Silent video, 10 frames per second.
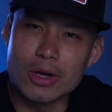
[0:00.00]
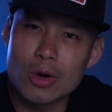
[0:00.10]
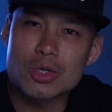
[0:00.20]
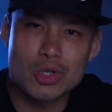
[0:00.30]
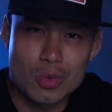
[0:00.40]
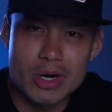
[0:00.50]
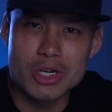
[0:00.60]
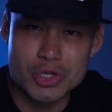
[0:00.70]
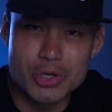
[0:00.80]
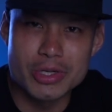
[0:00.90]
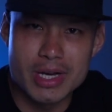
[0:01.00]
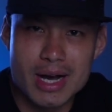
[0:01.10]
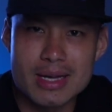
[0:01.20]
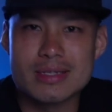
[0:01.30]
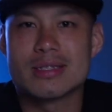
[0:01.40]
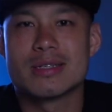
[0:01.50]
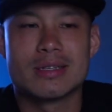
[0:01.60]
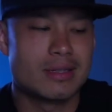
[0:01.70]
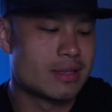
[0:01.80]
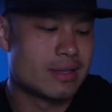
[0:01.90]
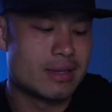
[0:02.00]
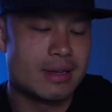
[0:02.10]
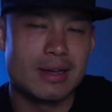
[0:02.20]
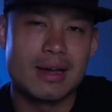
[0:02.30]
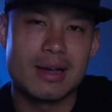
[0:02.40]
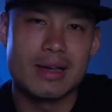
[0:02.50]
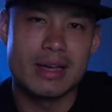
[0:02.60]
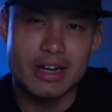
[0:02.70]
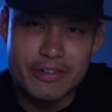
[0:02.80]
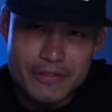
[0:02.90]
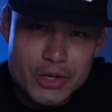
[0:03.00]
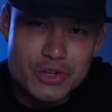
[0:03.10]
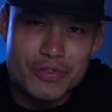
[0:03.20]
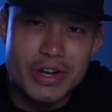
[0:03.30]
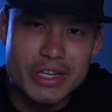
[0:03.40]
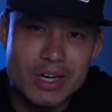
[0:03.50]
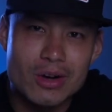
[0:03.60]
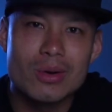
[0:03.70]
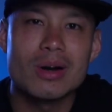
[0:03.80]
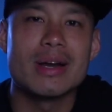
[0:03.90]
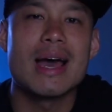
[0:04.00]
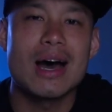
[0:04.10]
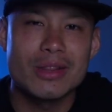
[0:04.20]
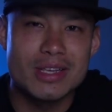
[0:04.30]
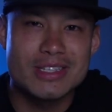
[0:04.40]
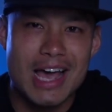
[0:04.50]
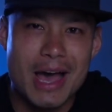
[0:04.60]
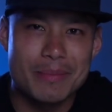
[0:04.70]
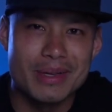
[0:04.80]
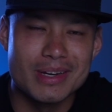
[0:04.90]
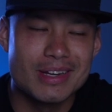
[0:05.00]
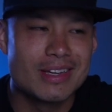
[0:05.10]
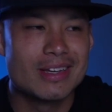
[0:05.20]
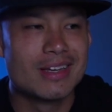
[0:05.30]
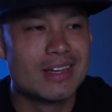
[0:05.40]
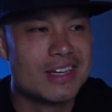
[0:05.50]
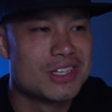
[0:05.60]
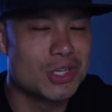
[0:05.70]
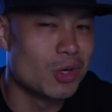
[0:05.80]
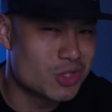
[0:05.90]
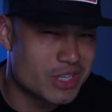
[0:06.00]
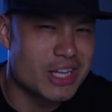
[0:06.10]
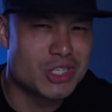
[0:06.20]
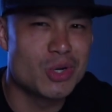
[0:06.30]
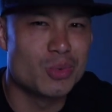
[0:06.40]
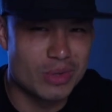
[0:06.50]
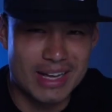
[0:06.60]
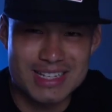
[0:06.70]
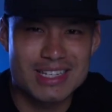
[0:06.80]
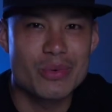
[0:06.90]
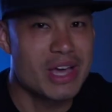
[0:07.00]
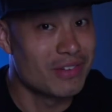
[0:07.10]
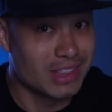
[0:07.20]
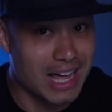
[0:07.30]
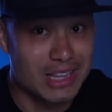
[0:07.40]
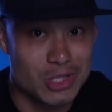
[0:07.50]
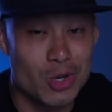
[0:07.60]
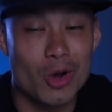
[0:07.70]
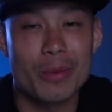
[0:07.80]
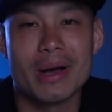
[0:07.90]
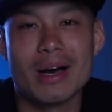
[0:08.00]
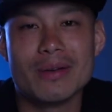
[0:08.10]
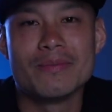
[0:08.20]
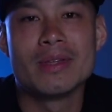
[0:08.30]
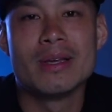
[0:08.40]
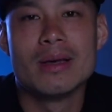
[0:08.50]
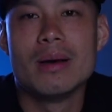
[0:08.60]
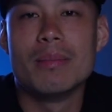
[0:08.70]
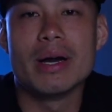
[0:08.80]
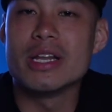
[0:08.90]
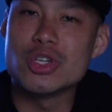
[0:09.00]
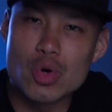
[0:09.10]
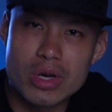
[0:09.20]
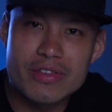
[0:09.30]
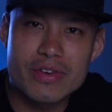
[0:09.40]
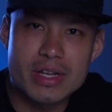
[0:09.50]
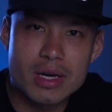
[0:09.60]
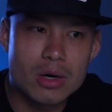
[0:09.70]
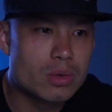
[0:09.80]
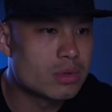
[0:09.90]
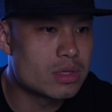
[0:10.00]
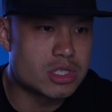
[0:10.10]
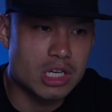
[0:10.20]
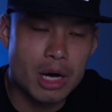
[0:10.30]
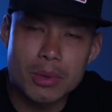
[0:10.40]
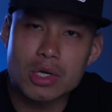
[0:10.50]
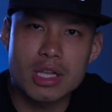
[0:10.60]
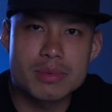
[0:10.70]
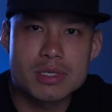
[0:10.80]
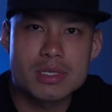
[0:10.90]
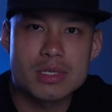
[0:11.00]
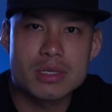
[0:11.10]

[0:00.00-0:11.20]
also want to show you guys in a future video on how this happened. So stay tuned. Like I said, we have a lot to talk about. But enjoy the video. There's a couple clips